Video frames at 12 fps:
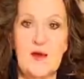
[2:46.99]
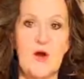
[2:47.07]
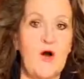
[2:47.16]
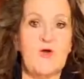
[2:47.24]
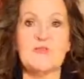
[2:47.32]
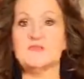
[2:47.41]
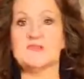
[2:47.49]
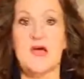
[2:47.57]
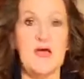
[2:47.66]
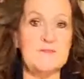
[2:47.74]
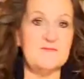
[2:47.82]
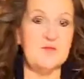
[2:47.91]
all the
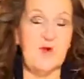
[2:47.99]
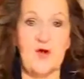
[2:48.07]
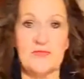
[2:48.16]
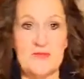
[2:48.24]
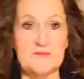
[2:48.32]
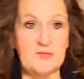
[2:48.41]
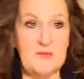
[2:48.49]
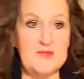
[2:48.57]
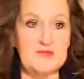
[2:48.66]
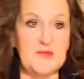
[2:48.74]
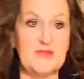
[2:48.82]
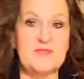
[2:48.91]
time for all the
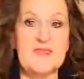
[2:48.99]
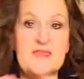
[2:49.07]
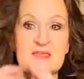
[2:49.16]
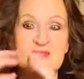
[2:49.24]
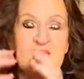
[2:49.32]
information and thinking